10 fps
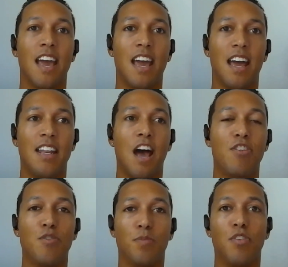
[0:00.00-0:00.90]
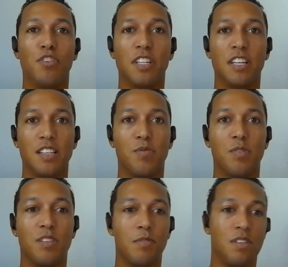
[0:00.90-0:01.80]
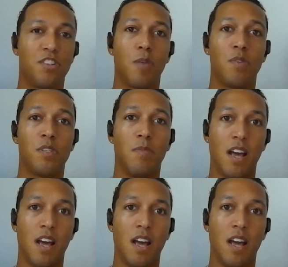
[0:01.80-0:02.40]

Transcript: and how you approach things with some of the sharpest